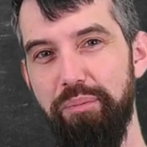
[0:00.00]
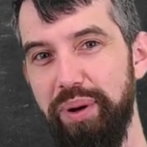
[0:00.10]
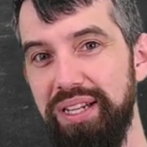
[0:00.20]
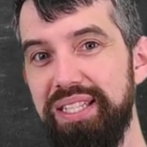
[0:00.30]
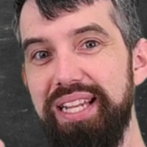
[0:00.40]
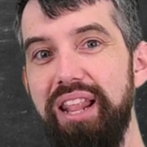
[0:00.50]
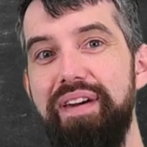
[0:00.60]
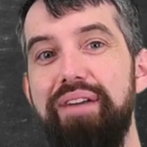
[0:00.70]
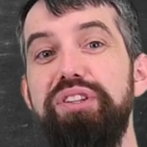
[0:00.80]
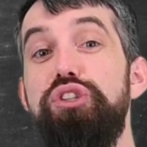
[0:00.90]
but instead of
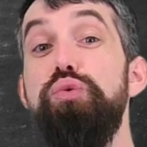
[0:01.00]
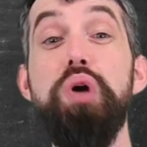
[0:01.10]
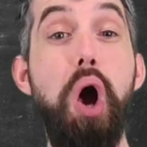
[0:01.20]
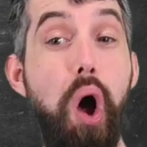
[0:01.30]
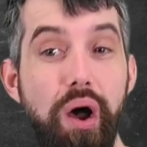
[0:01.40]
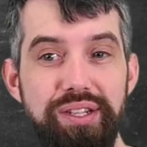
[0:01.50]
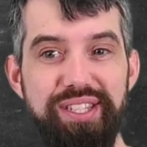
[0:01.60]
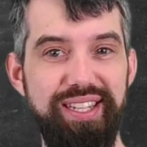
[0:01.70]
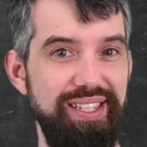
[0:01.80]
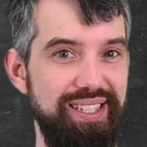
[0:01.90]
having two
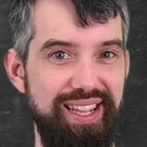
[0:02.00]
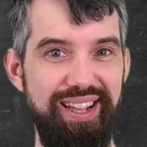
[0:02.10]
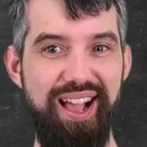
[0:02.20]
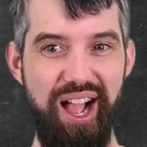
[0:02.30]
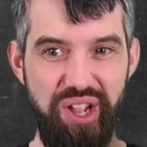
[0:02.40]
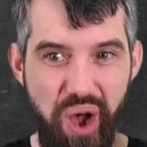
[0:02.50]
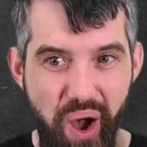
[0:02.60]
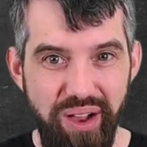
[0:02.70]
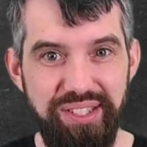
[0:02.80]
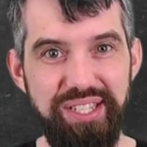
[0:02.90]
constants, a
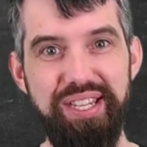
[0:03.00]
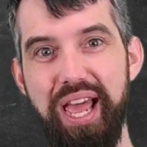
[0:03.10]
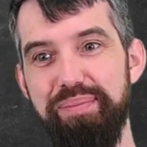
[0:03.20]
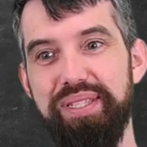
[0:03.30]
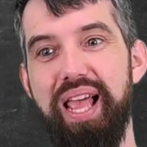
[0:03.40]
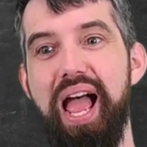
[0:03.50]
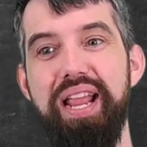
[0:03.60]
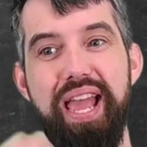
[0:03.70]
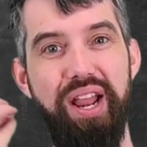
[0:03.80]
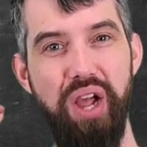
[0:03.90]
constant times
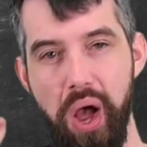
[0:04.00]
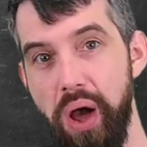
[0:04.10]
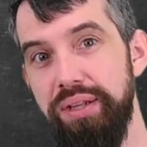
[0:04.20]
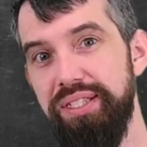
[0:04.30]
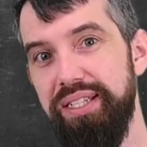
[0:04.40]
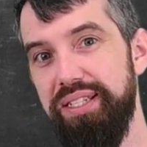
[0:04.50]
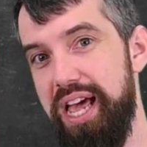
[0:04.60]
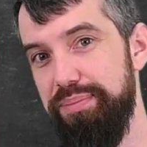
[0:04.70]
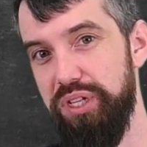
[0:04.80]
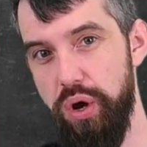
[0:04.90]
sine and a constant
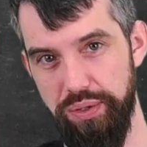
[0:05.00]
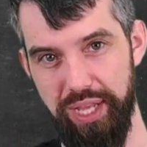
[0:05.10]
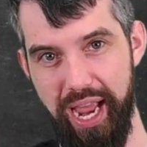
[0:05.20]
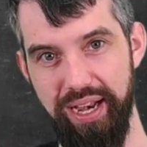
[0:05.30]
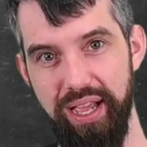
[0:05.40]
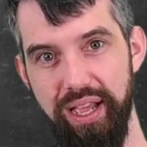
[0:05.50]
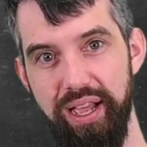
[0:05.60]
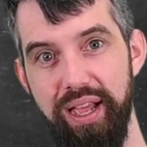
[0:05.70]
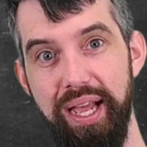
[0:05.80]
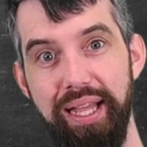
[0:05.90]
times cosine,
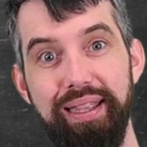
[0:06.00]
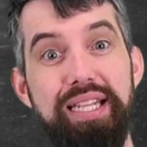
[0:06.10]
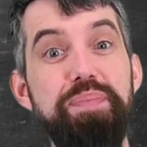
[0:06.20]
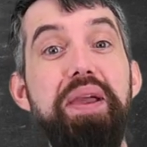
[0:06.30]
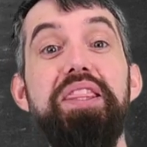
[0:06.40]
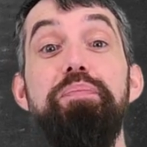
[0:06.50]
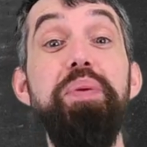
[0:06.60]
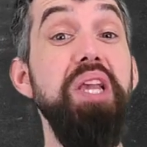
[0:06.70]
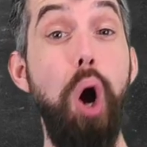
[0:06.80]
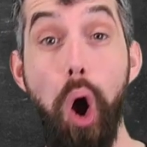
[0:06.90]
let's make them
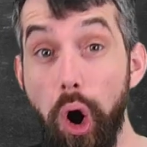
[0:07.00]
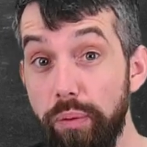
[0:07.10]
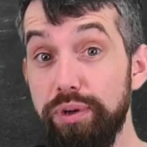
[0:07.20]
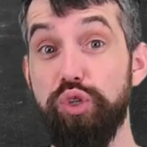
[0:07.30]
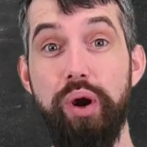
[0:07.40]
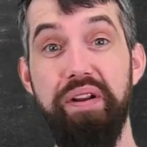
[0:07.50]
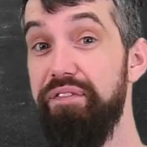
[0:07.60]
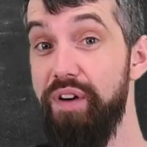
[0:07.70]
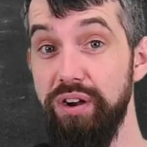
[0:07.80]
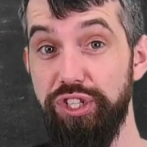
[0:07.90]
be arbitrary
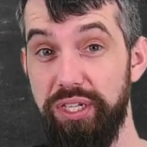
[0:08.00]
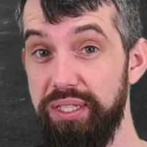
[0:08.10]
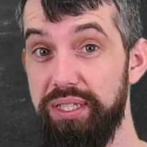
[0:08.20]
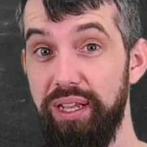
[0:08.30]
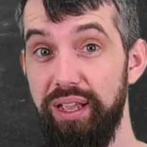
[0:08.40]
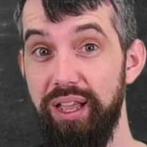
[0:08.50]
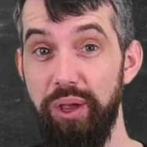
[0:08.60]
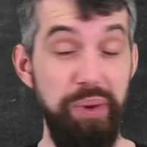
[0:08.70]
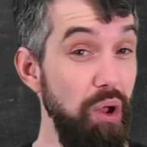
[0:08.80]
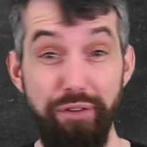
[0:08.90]
functions.
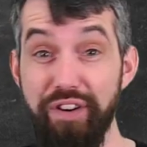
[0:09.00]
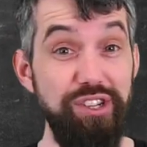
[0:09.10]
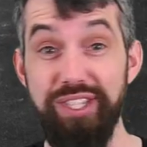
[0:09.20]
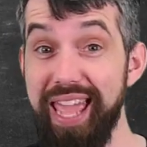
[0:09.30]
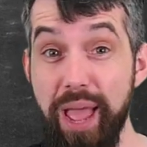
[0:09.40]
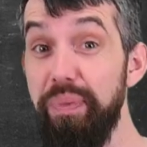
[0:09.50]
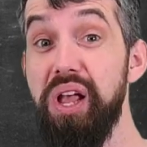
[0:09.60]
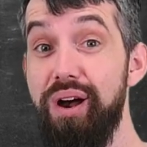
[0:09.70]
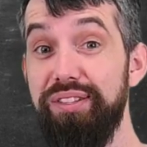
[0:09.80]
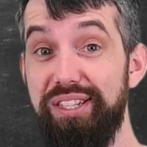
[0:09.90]
We know the functions can't be
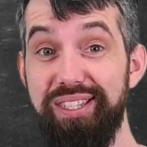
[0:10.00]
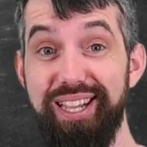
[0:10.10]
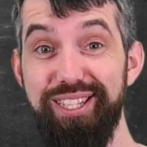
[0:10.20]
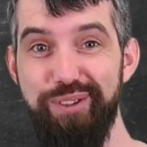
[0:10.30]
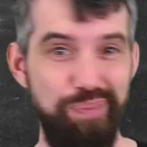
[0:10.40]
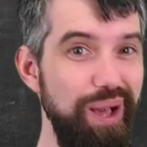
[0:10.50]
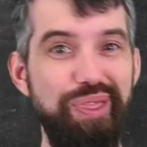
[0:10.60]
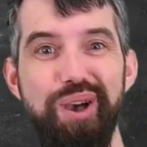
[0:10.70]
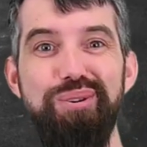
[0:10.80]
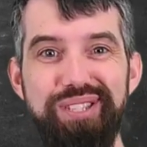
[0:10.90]
constants because if you plug
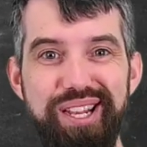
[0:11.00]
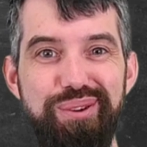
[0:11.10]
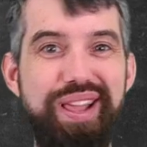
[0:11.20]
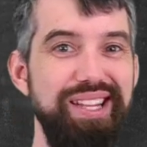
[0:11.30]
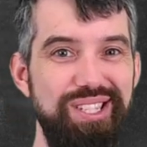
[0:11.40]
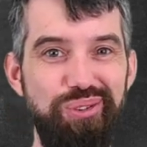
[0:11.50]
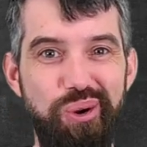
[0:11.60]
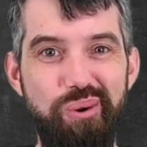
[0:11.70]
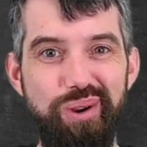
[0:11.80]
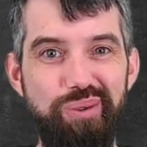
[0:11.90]
those in, you get
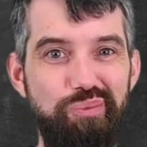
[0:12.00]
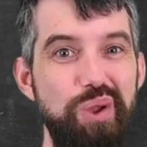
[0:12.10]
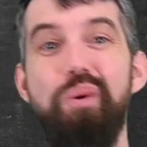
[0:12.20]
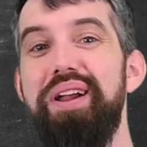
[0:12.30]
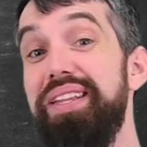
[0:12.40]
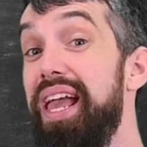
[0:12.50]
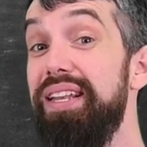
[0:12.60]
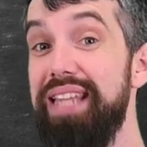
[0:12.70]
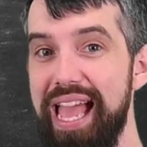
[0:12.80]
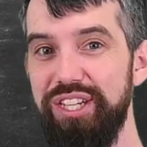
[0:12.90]
0, and we want to
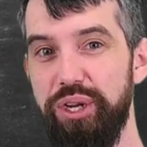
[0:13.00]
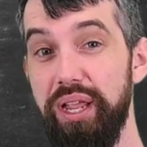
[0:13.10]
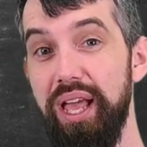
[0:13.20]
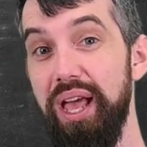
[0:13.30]
get tangent.